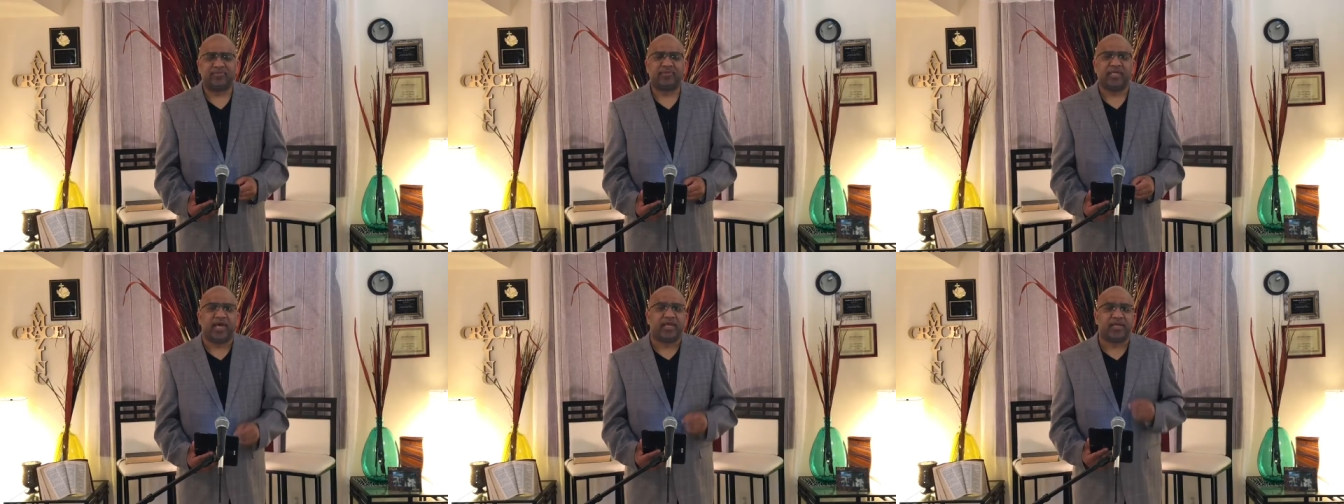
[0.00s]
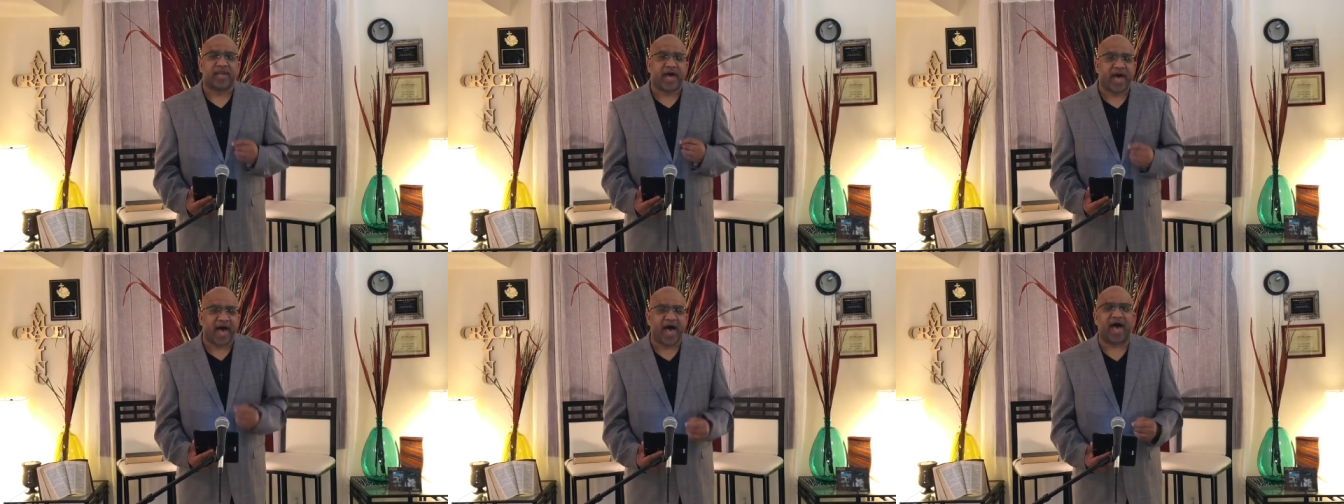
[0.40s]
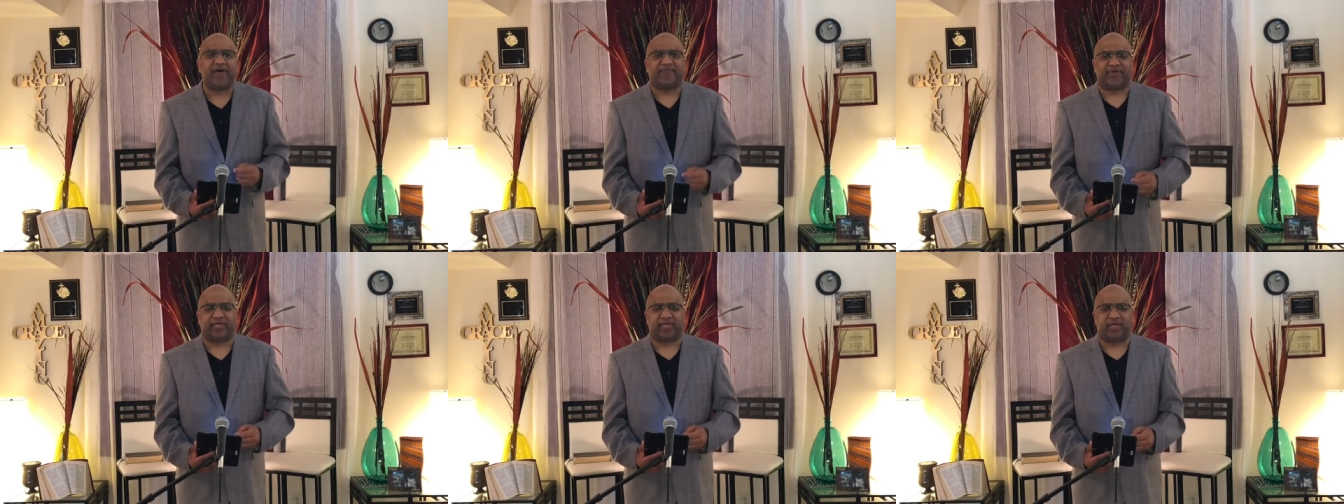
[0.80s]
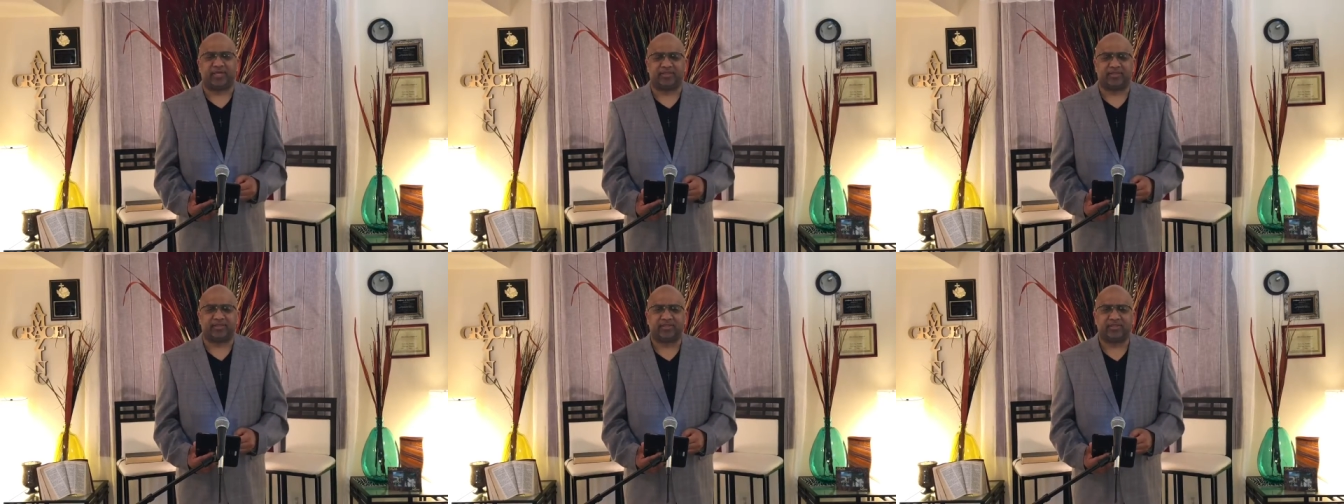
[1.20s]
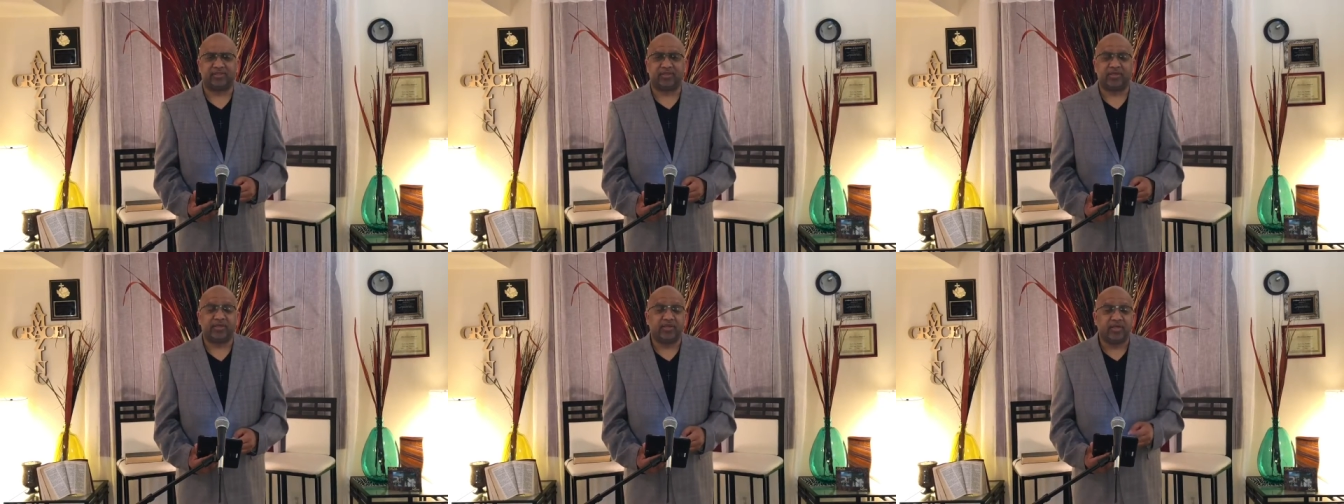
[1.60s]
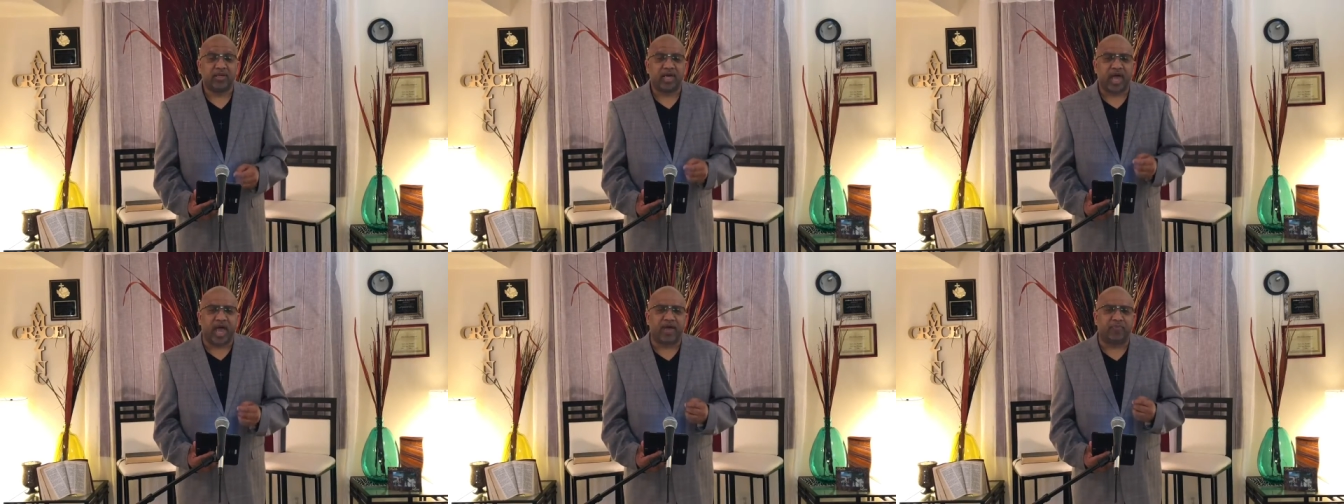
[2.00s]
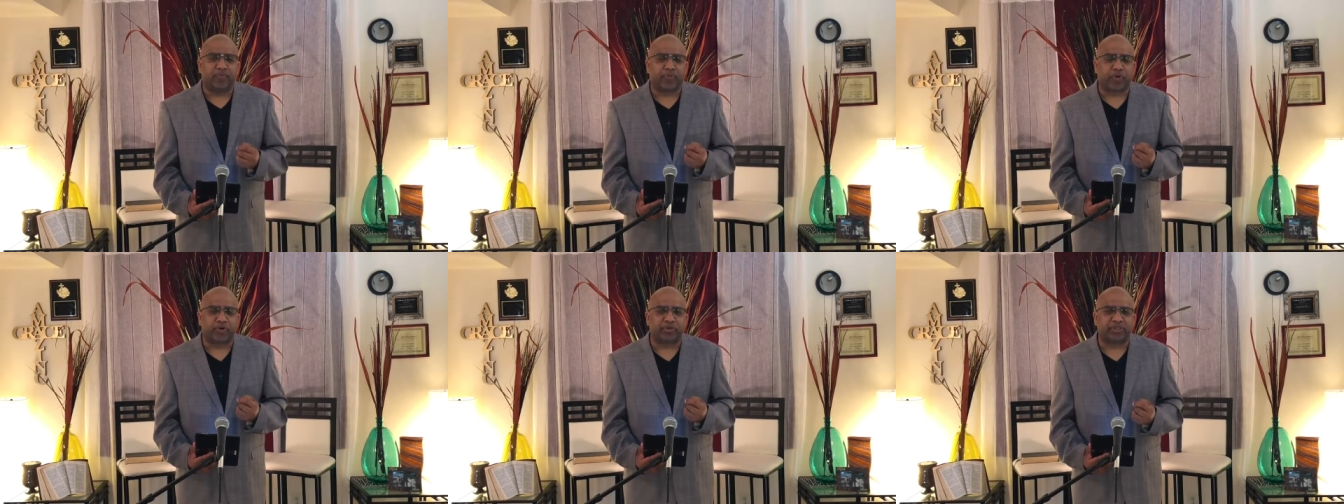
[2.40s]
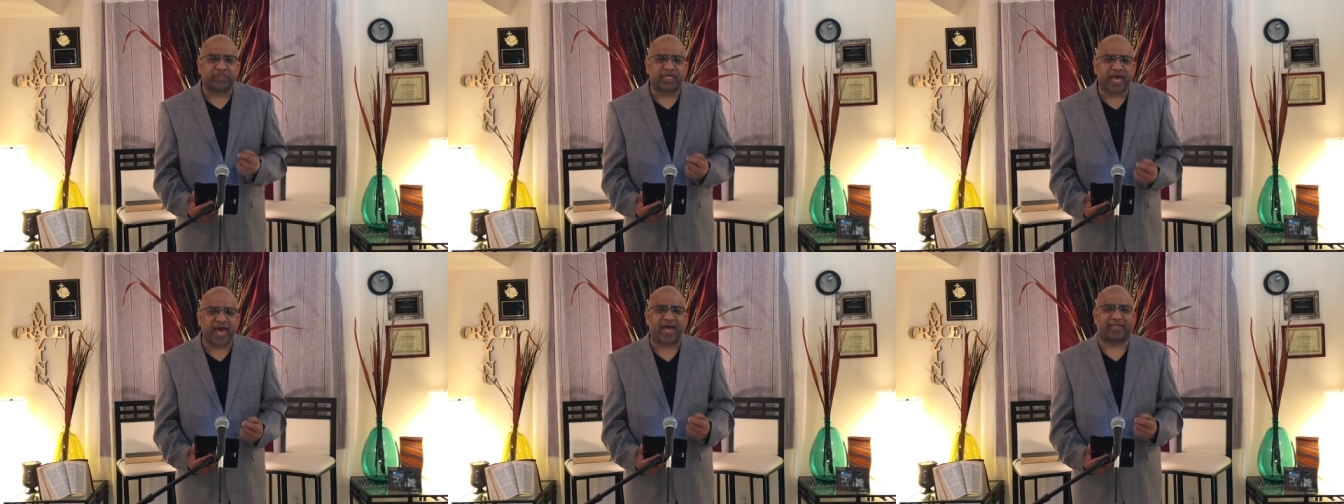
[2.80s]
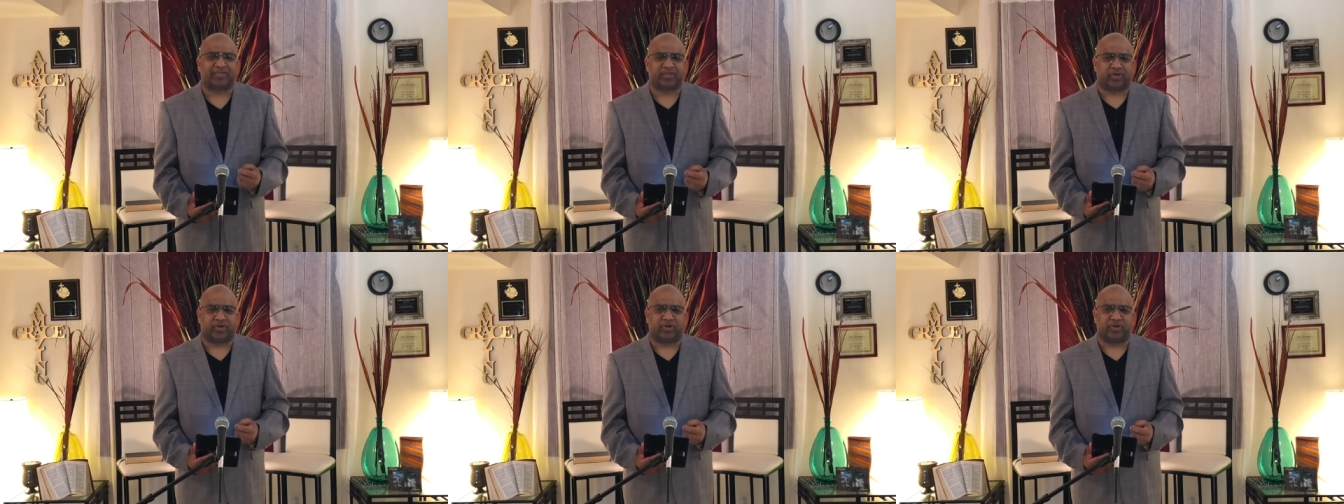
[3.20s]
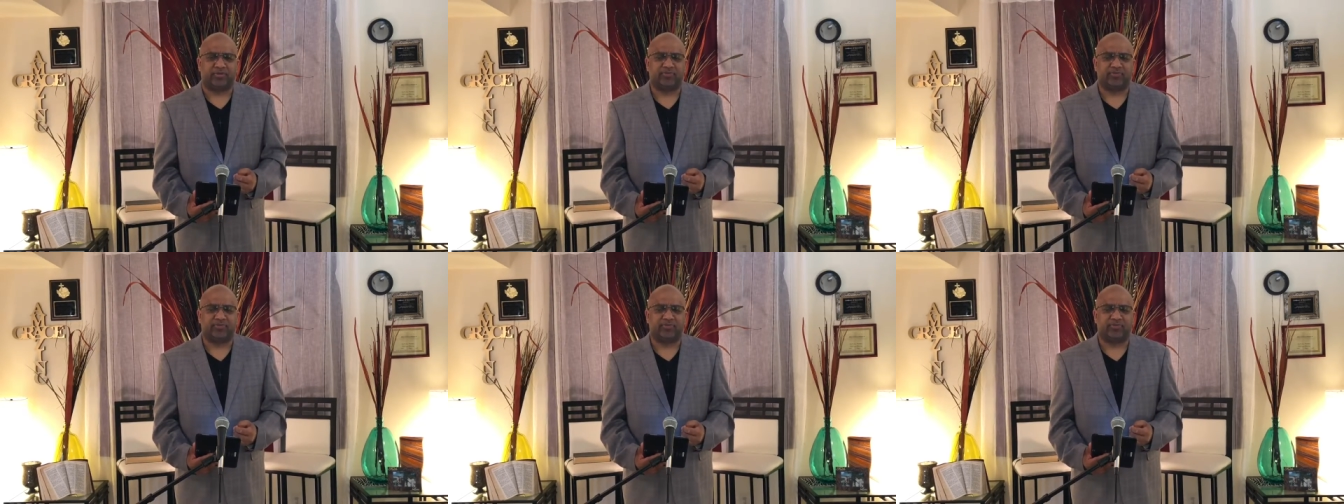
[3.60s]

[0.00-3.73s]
an advocate, and protector,